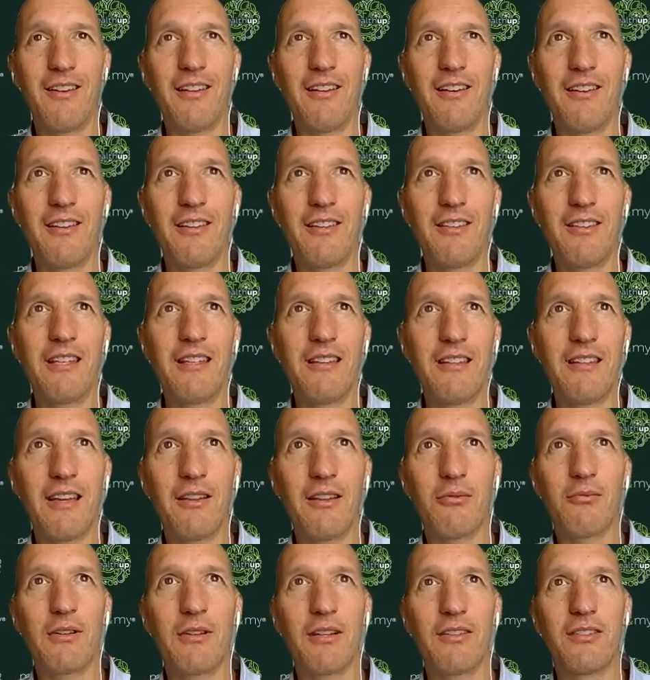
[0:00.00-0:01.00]
I think
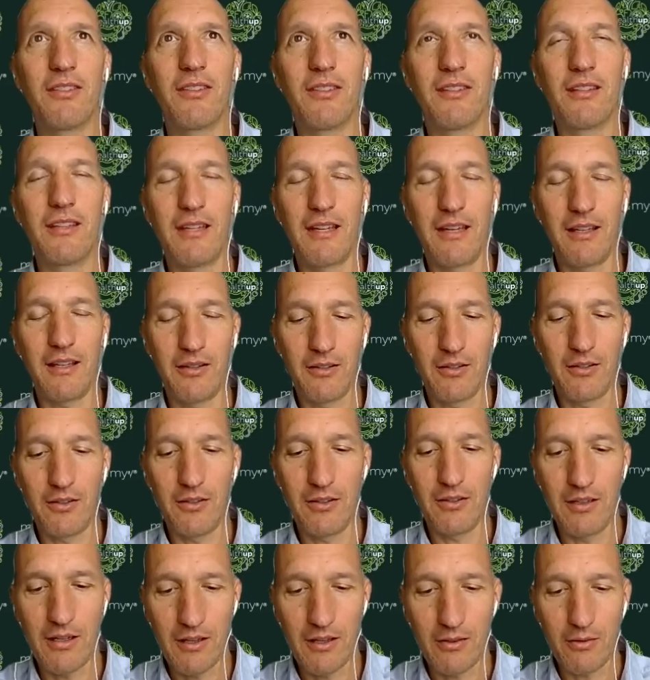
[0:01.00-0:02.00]
the other reason the
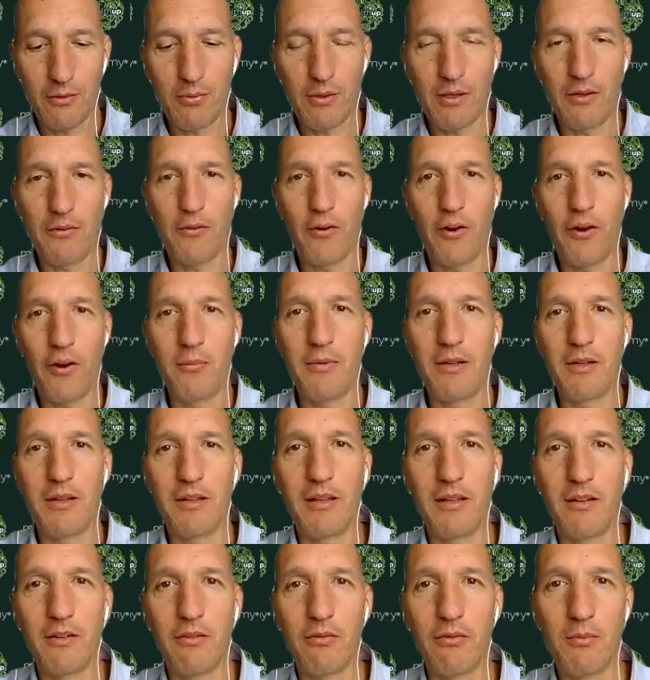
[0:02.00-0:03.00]

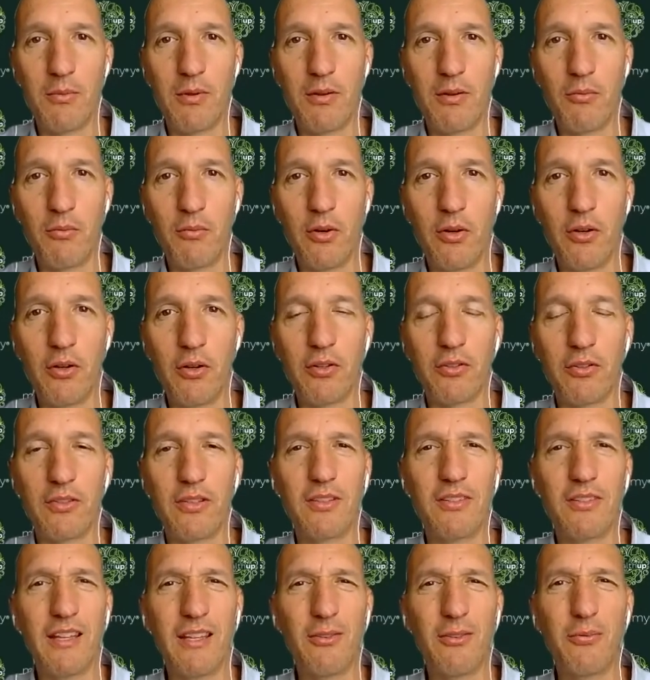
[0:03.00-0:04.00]
25-minute increment
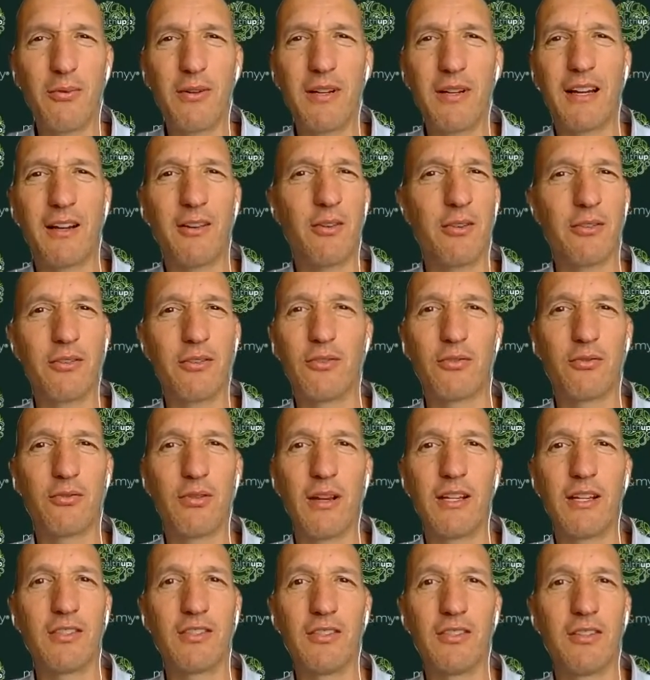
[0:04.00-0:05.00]
works is that's when our
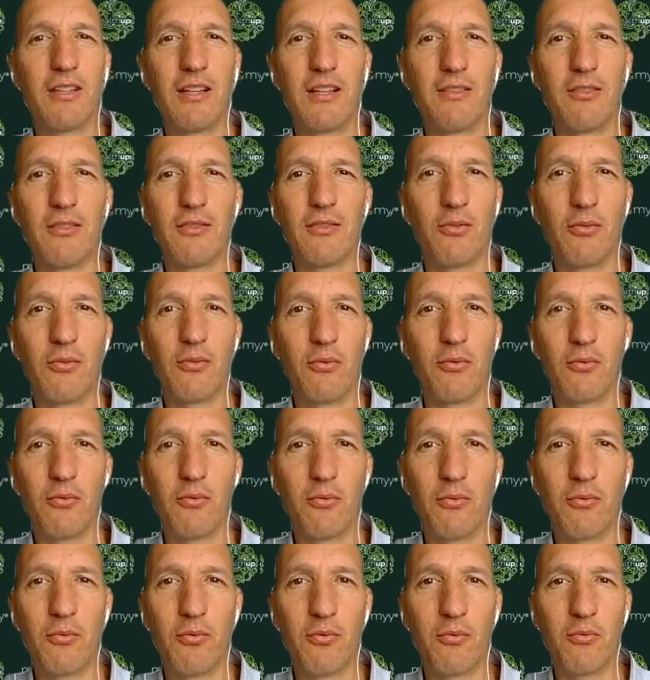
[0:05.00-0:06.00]
concentration tends
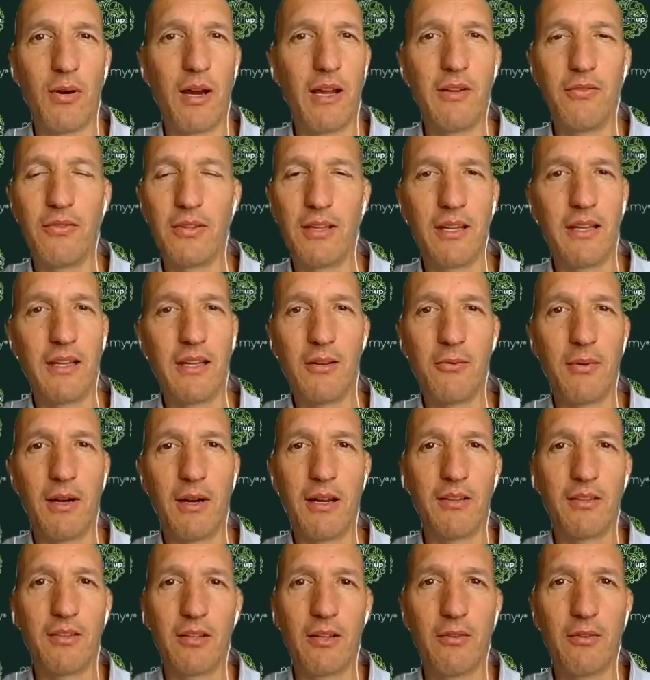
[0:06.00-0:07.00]
to wavy
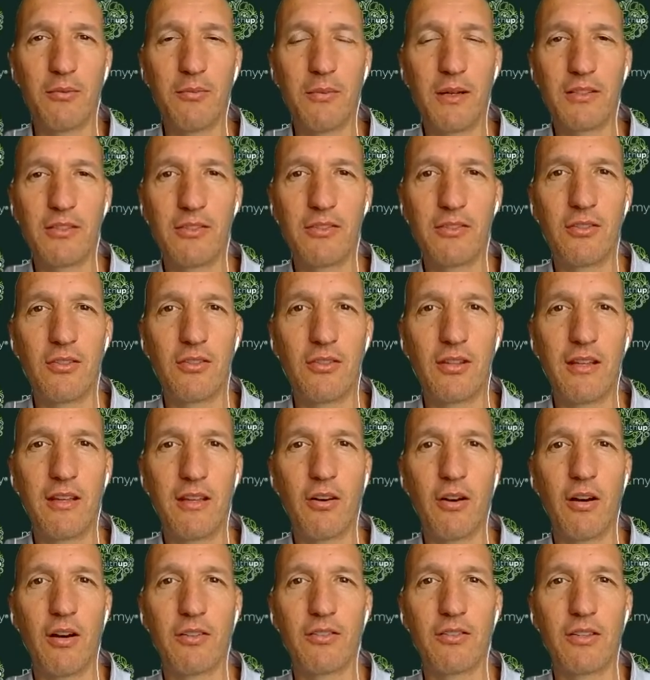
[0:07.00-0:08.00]
anyway. So as much as you
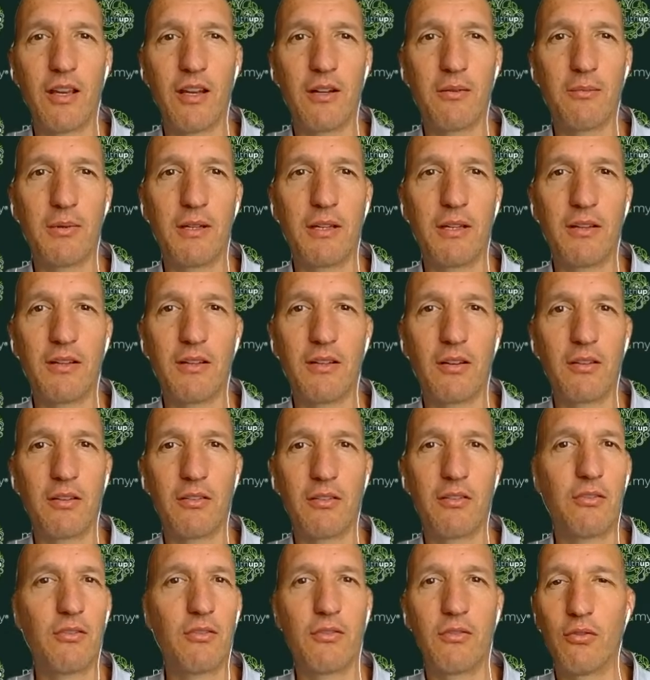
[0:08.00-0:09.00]
think, it's going to be
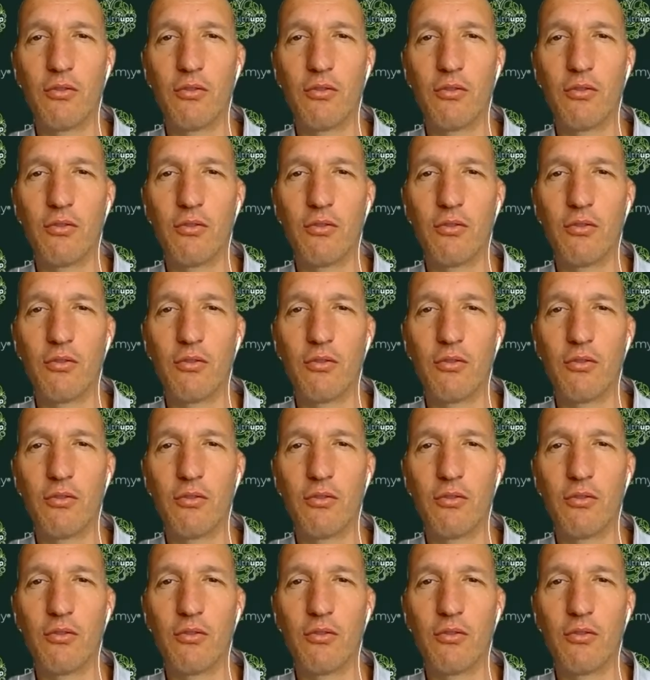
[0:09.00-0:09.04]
